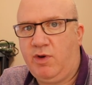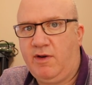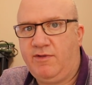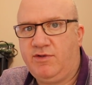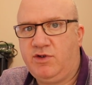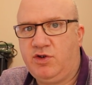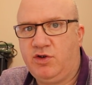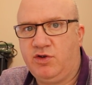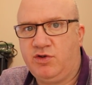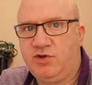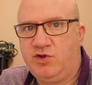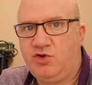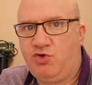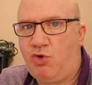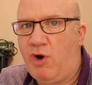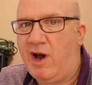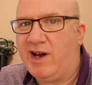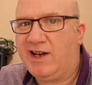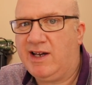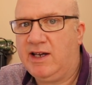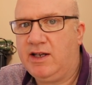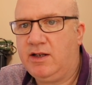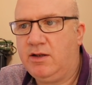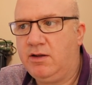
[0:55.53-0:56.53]
with just
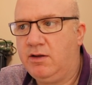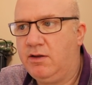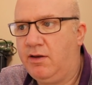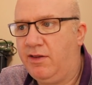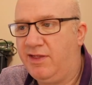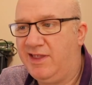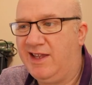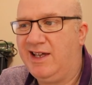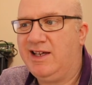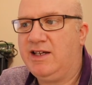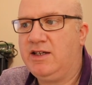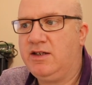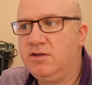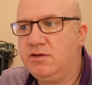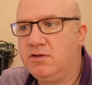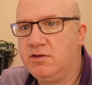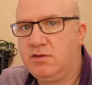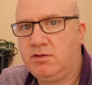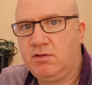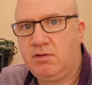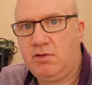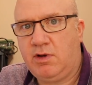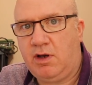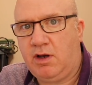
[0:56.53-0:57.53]
tracking
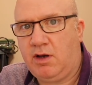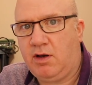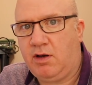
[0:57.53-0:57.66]
things,